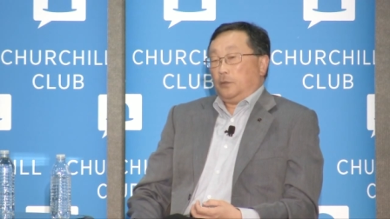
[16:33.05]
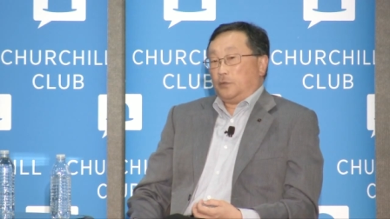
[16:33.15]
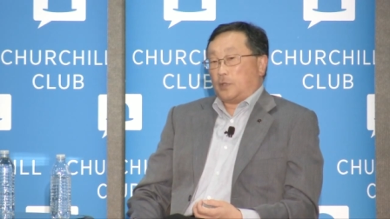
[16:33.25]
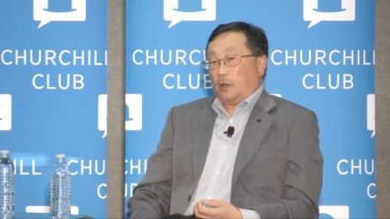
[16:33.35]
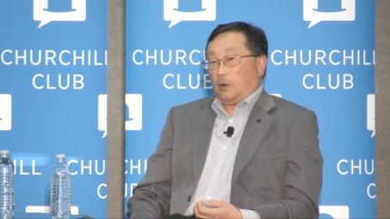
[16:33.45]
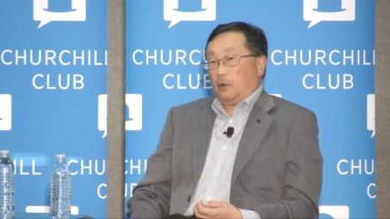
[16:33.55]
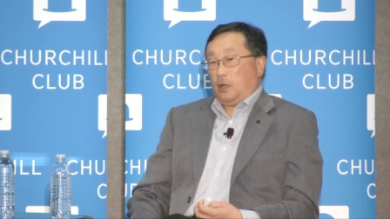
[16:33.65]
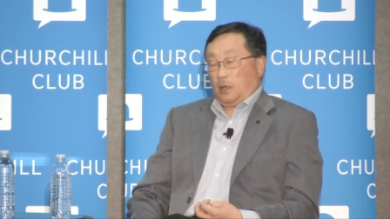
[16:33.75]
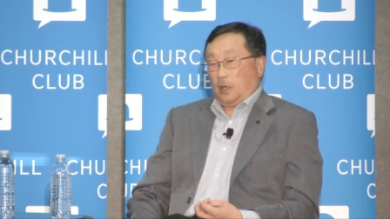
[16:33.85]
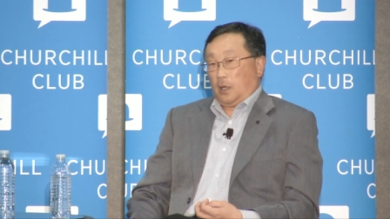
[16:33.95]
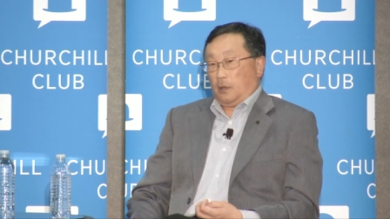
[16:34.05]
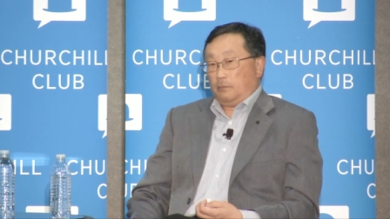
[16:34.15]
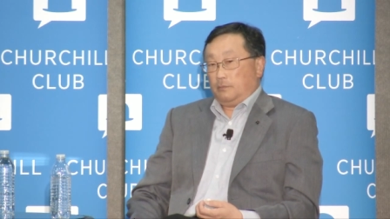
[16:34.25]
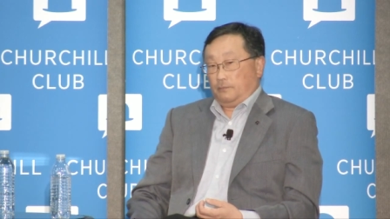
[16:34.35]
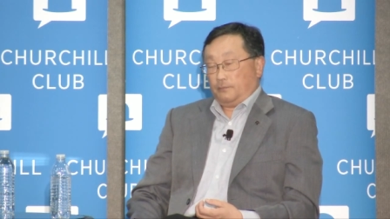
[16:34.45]
so
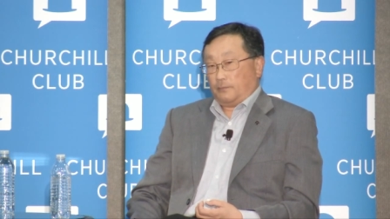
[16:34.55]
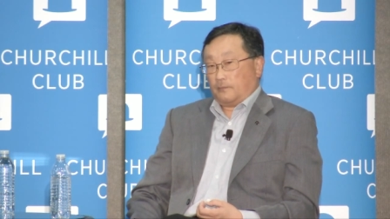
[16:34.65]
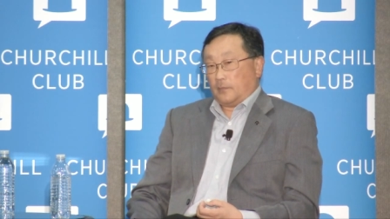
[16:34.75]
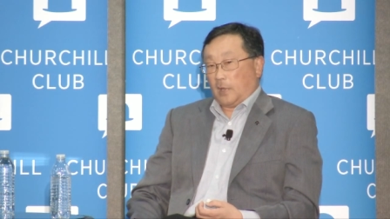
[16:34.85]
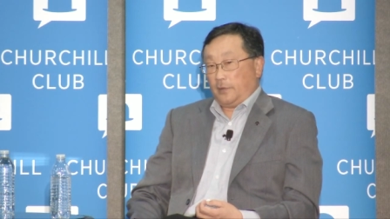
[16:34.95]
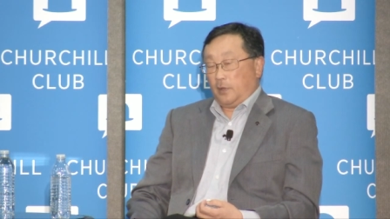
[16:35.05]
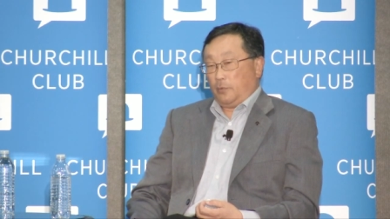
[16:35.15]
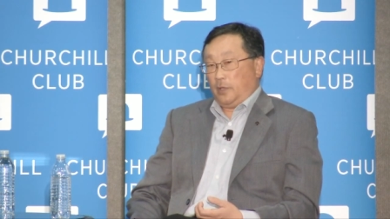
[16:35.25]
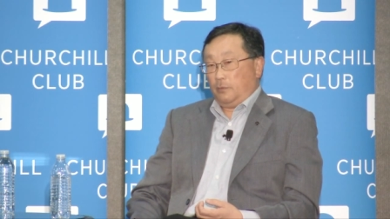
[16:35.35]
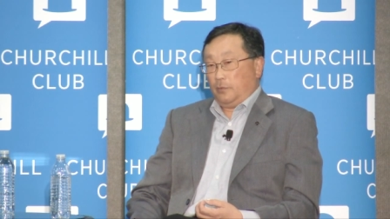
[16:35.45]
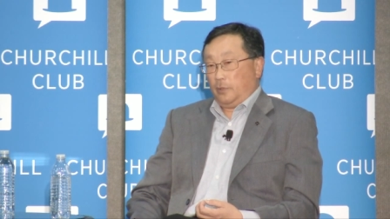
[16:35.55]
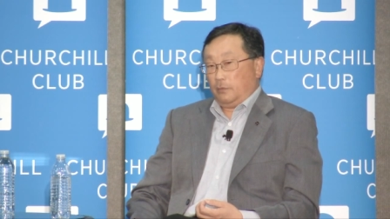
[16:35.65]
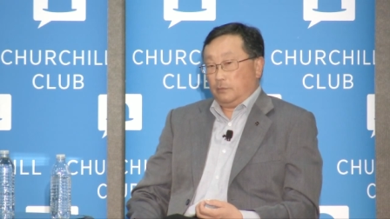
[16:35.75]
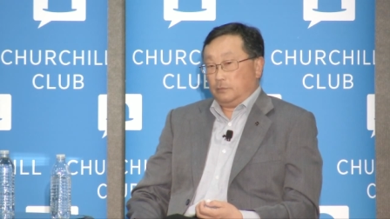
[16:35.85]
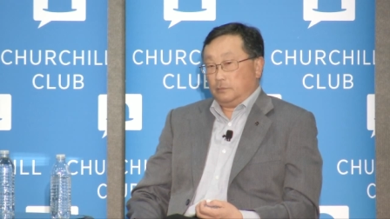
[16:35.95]
um, I think we, we
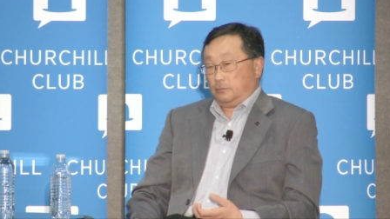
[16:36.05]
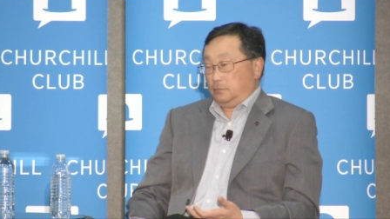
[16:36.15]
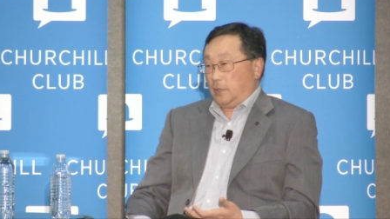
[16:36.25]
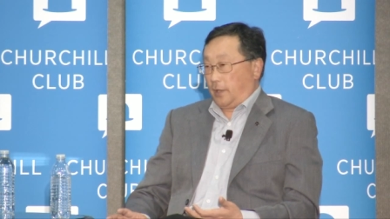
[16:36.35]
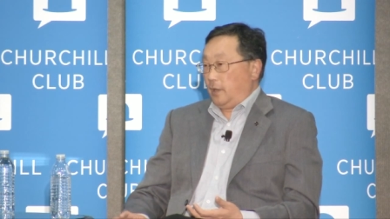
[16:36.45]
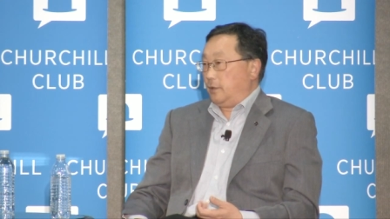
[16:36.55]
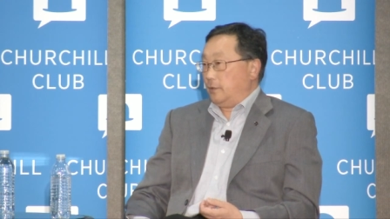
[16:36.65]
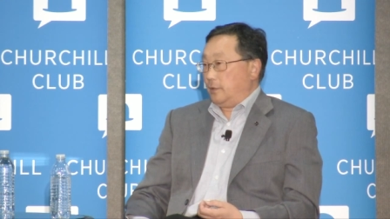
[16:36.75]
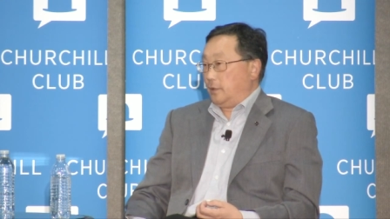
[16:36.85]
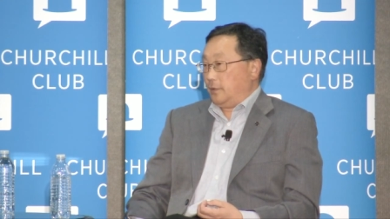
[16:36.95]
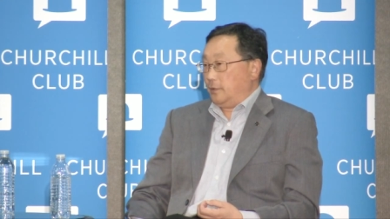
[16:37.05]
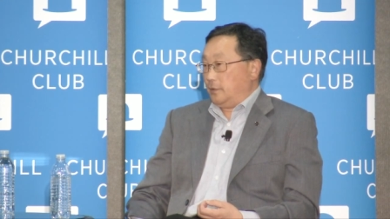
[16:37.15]
again, you know,